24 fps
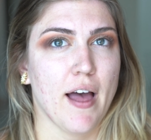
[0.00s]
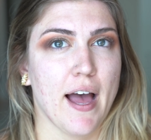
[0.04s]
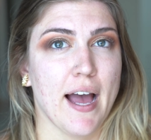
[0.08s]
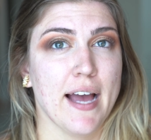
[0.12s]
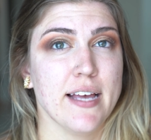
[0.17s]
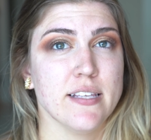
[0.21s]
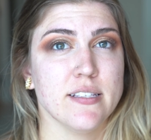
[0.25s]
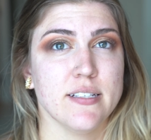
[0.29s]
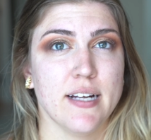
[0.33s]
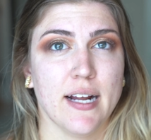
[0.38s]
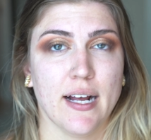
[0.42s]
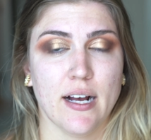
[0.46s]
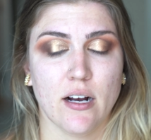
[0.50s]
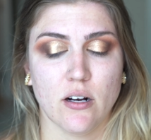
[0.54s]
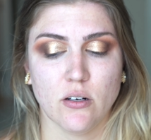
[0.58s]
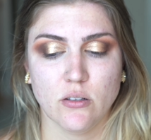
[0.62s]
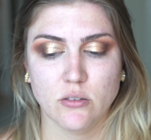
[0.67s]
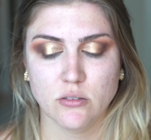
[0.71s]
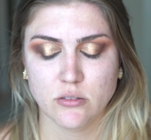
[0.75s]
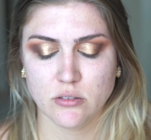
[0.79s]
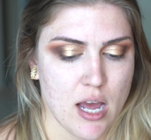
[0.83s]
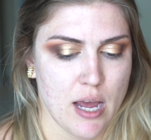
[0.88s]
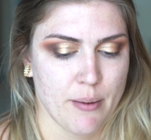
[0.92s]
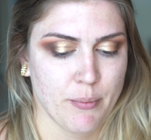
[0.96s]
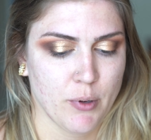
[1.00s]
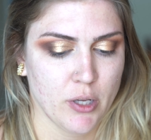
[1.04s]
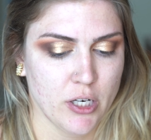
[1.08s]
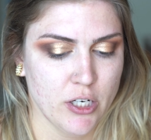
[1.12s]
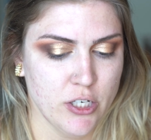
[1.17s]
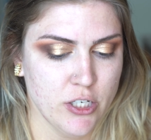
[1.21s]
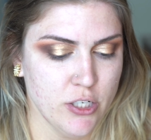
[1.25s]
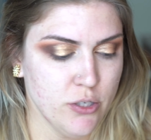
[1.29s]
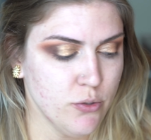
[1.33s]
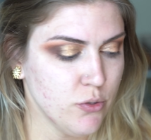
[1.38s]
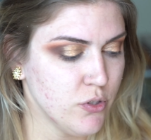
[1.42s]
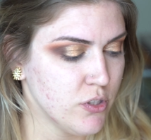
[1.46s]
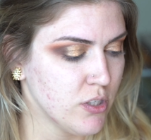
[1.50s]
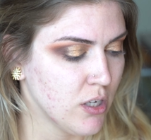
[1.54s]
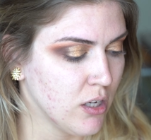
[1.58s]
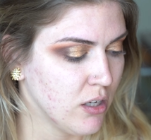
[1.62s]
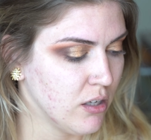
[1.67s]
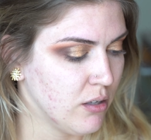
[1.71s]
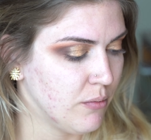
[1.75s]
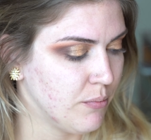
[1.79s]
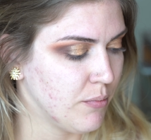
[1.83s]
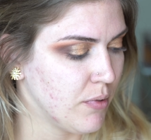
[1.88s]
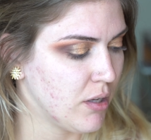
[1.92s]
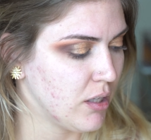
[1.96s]
eyes now. I'm gonna do
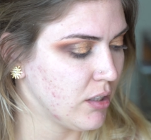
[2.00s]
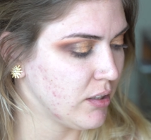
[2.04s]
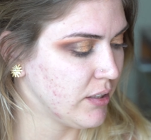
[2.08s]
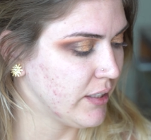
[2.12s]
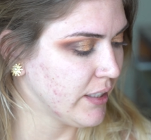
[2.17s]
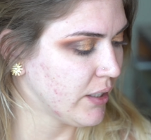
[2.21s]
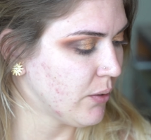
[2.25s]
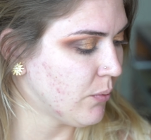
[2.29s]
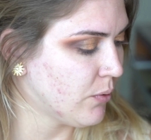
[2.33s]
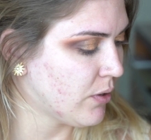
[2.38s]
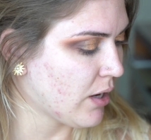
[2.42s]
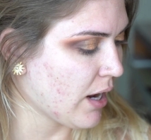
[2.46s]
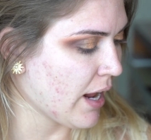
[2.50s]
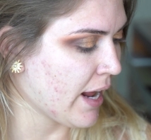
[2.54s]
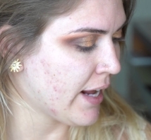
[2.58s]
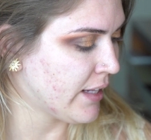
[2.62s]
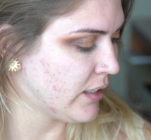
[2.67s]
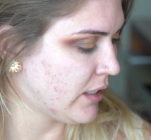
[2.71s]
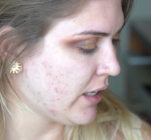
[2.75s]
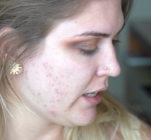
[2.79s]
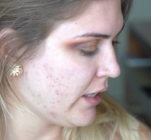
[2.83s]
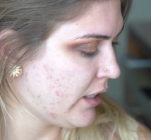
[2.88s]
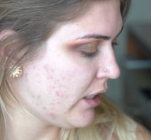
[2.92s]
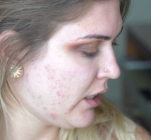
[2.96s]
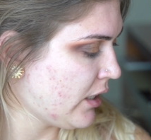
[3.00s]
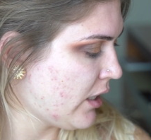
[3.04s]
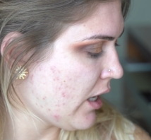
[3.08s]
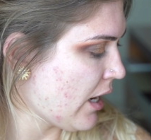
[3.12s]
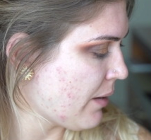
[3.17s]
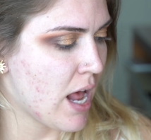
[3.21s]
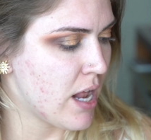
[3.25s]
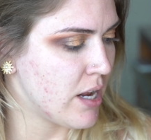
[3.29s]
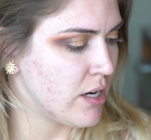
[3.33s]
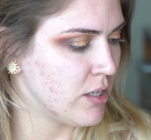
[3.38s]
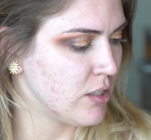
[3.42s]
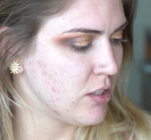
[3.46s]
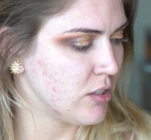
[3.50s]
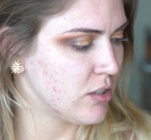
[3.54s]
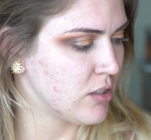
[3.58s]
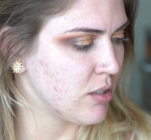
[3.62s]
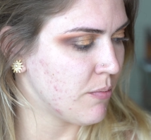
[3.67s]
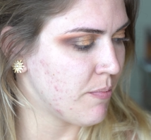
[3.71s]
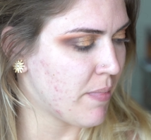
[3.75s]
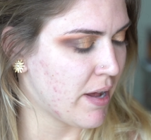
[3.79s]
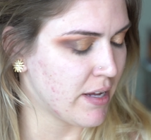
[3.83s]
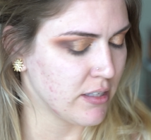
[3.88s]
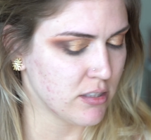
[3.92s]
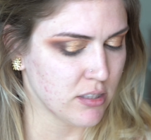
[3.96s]
some liquid eyeliner and
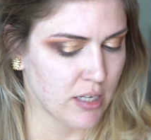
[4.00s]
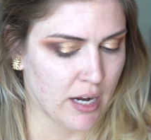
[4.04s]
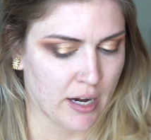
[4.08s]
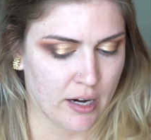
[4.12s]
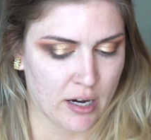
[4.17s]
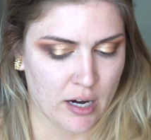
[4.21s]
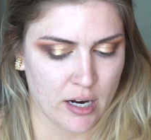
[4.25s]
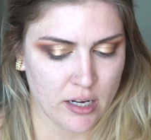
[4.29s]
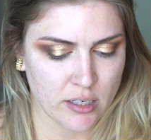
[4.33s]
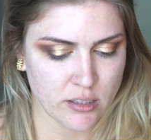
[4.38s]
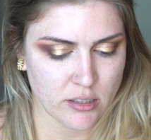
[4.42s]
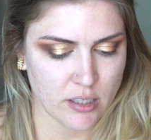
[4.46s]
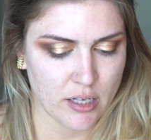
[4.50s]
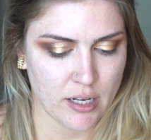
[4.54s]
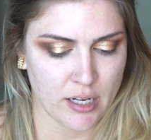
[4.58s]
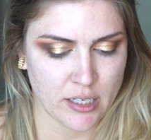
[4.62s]
some mascara.